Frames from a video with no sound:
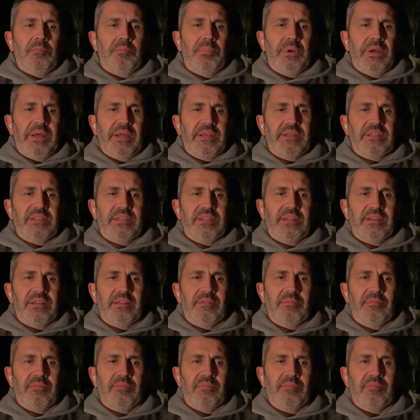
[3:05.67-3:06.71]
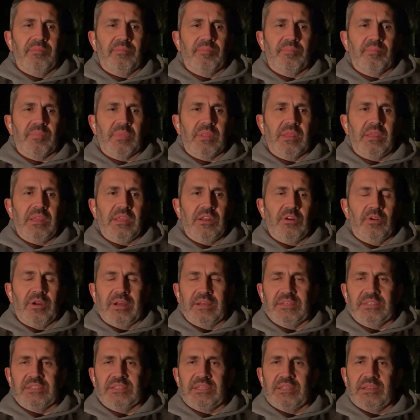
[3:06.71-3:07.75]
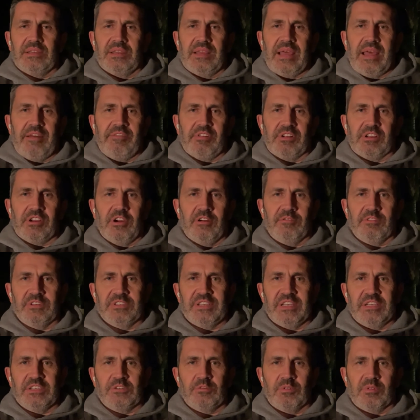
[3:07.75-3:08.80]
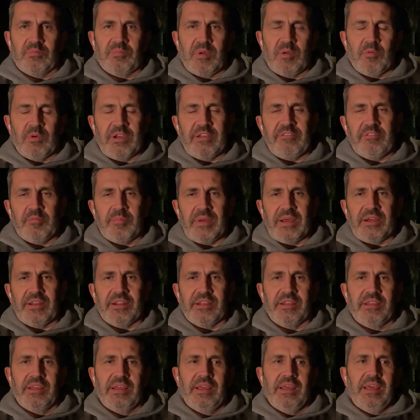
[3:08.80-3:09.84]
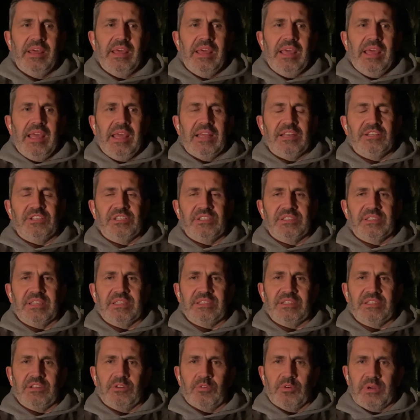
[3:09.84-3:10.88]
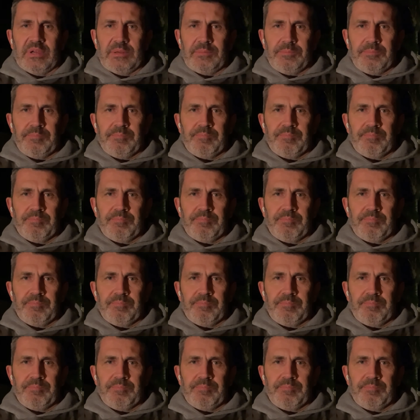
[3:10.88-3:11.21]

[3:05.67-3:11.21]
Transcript: But you know, I was having a conversation with my wife about it, and she says, you know what,